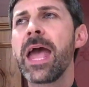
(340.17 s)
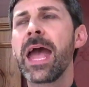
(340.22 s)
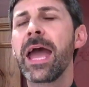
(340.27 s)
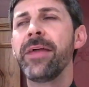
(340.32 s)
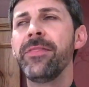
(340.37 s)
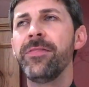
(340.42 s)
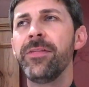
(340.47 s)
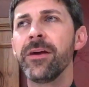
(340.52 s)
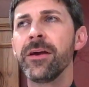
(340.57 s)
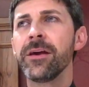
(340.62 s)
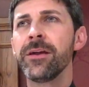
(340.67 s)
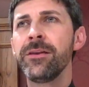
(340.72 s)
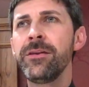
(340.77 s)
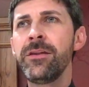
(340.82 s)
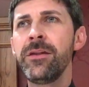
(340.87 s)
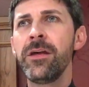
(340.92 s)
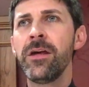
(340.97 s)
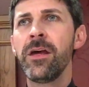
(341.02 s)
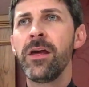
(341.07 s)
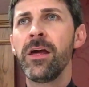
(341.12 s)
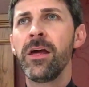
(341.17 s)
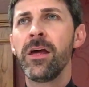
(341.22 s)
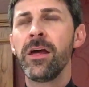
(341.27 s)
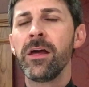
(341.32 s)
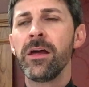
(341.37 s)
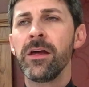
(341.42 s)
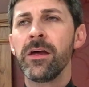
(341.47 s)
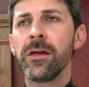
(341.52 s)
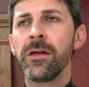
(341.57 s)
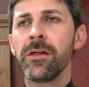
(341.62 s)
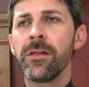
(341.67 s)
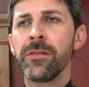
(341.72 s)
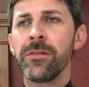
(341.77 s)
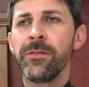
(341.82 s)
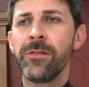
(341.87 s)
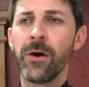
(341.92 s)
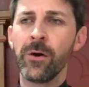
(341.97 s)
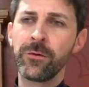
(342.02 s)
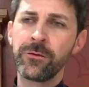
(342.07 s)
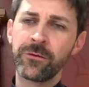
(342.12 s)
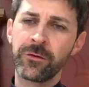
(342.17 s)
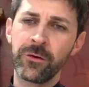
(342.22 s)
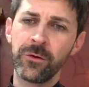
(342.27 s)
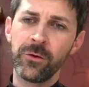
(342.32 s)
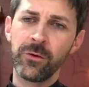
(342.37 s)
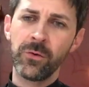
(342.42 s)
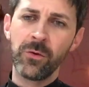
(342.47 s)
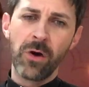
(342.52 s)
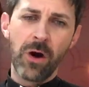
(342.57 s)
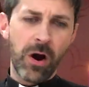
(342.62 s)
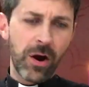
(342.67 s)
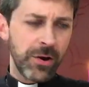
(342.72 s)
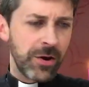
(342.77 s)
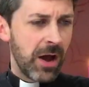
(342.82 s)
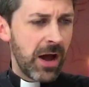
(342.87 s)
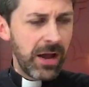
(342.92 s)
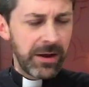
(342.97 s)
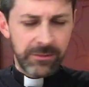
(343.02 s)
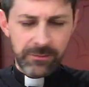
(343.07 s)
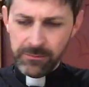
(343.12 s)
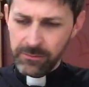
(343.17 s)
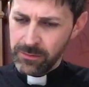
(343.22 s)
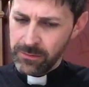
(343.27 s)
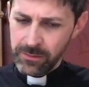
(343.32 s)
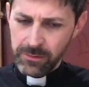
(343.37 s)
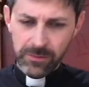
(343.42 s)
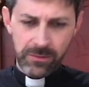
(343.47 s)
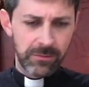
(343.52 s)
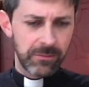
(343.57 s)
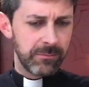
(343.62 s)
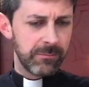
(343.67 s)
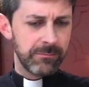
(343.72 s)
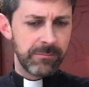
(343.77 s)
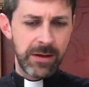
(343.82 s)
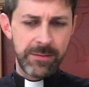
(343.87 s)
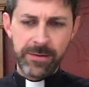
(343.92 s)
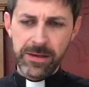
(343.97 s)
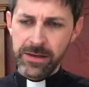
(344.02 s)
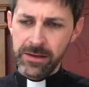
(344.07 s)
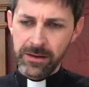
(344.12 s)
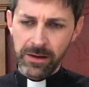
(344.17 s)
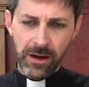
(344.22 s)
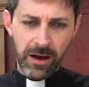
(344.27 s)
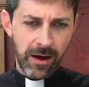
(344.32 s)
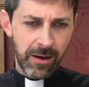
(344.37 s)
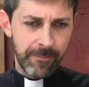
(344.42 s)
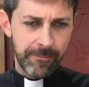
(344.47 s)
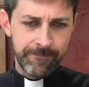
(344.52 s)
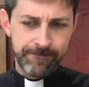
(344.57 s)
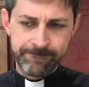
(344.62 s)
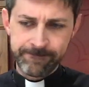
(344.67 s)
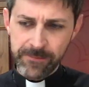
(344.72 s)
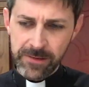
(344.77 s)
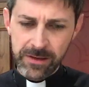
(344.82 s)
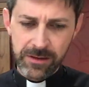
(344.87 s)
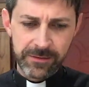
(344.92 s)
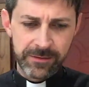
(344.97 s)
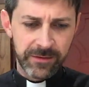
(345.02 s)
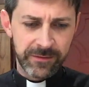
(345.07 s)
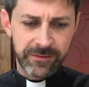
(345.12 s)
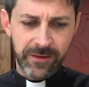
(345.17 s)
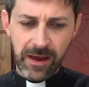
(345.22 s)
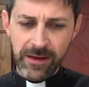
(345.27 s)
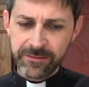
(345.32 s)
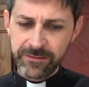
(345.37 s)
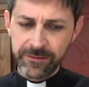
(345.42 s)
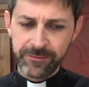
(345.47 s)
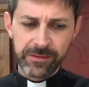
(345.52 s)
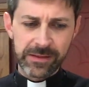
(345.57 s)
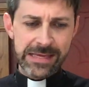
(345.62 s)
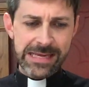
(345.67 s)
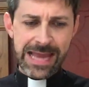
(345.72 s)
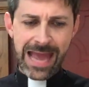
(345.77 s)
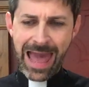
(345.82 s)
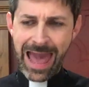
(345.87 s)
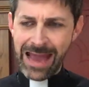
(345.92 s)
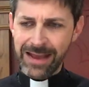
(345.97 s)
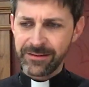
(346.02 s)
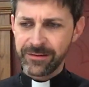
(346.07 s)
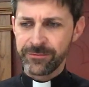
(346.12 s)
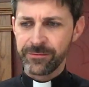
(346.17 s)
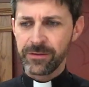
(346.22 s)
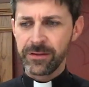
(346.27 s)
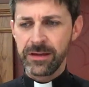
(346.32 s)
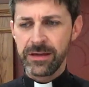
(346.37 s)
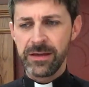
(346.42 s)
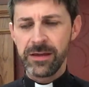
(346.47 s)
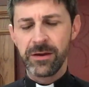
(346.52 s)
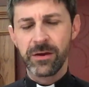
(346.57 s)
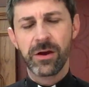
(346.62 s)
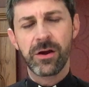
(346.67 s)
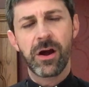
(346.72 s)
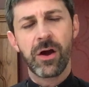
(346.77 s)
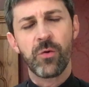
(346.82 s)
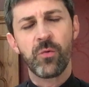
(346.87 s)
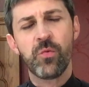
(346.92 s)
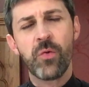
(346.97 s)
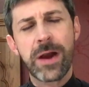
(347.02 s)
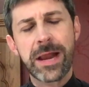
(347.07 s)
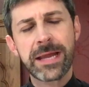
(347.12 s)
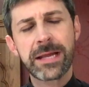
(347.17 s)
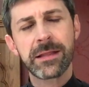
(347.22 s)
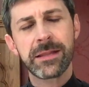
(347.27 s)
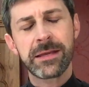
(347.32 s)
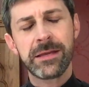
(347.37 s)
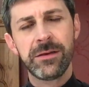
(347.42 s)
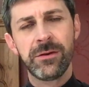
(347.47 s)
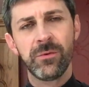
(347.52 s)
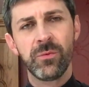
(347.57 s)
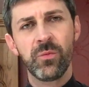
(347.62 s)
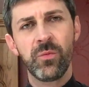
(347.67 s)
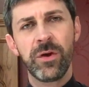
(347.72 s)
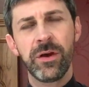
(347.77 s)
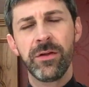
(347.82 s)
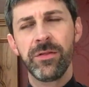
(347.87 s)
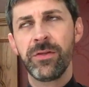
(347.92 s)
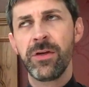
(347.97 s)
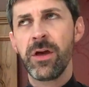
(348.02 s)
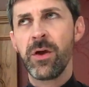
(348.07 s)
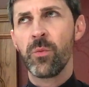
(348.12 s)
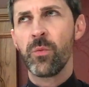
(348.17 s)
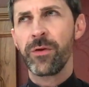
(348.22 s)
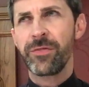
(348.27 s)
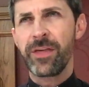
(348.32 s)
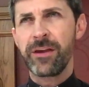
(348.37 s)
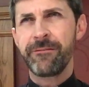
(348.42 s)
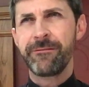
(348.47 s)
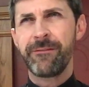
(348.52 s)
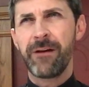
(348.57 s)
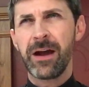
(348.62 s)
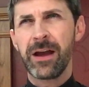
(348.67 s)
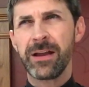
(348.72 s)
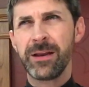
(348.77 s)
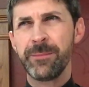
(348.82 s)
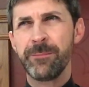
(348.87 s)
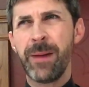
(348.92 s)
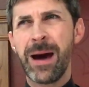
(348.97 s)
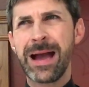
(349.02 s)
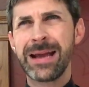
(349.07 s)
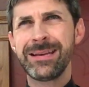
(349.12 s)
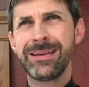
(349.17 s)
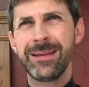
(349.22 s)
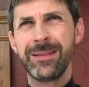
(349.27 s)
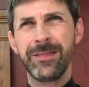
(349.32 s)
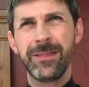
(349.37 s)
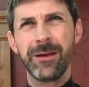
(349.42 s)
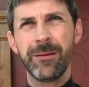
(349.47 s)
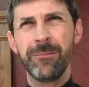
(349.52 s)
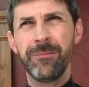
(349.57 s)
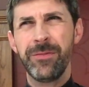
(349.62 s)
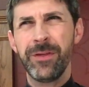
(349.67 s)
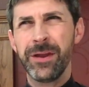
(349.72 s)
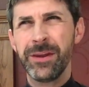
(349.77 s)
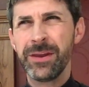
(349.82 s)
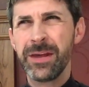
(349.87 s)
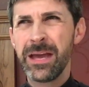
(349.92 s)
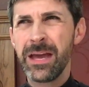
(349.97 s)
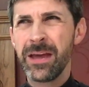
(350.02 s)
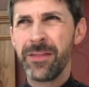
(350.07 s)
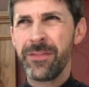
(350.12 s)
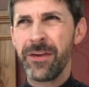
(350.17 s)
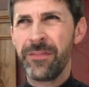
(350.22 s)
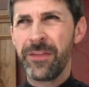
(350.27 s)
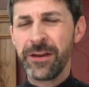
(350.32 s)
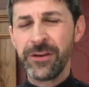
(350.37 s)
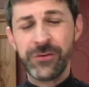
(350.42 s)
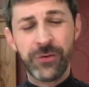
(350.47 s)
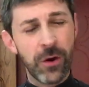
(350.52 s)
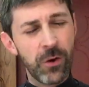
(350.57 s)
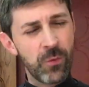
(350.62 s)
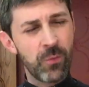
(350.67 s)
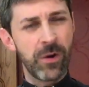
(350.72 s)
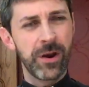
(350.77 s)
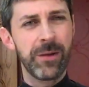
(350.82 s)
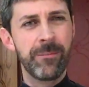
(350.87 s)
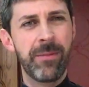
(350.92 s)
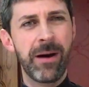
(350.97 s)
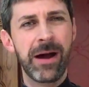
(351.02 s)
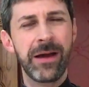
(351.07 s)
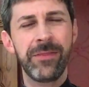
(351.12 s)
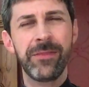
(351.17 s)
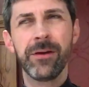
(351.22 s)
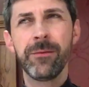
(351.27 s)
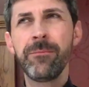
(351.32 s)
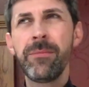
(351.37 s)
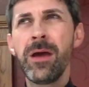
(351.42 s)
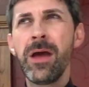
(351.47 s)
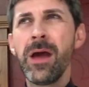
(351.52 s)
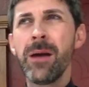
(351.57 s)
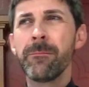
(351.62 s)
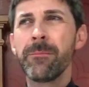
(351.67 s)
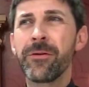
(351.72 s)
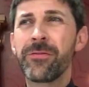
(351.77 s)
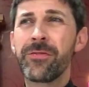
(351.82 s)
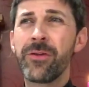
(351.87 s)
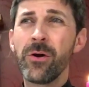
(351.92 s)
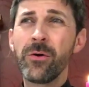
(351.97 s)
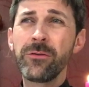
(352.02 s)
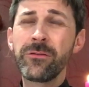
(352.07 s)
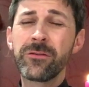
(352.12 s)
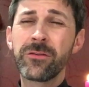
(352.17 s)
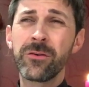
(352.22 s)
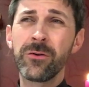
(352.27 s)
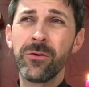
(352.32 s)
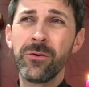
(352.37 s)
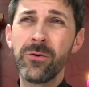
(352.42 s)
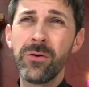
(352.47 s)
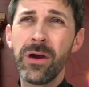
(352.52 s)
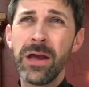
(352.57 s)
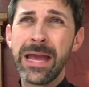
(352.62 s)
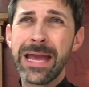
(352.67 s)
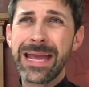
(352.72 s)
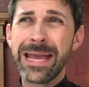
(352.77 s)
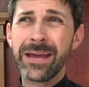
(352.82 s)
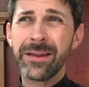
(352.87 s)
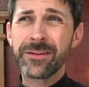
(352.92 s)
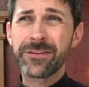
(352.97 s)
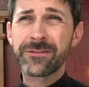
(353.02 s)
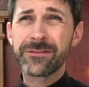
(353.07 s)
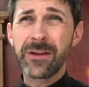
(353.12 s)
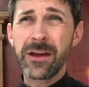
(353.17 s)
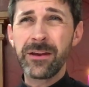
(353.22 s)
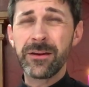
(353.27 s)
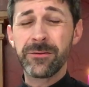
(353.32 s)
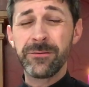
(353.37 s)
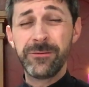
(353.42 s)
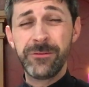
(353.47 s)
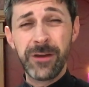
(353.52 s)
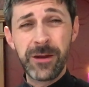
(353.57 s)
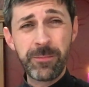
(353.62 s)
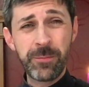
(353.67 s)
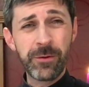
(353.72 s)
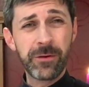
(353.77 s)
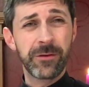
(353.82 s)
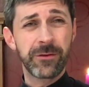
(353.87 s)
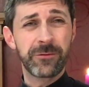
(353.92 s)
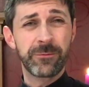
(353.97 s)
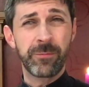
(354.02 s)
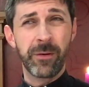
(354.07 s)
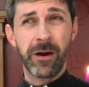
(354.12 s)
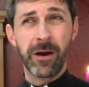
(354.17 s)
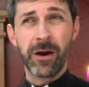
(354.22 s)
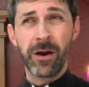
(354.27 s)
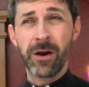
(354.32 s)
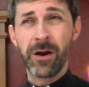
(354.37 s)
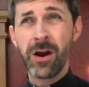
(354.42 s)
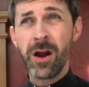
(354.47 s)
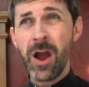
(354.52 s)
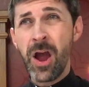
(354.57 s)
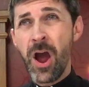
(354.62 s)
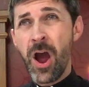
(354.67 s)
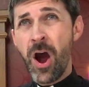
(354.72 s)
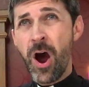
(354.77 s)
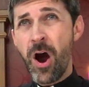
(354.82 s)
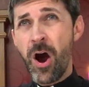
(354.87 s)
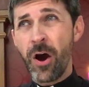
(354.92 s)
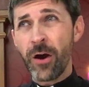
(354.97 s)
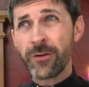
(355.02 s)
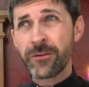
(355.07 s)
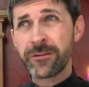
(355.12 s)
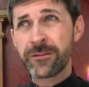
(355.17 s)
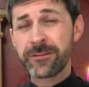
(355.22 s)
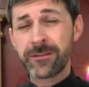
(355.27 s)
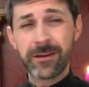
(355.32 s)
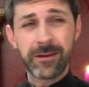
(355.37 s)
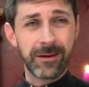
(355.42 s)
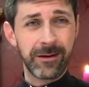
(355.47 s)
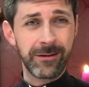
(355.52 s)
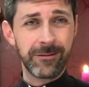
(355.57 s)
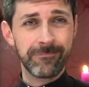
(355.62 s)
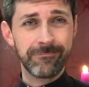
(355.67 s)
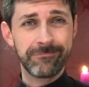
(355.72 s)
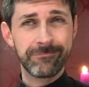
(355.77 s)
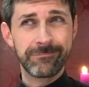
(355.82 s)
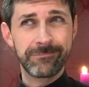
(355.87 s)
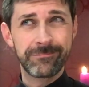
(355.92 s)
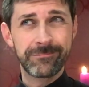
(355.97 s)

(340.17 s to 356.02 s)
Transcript: And then those who are not maybe decisively, actively wrangling with what they find binding them that they don't want to bind them, but those who, in a state of deeper despair, are sitting,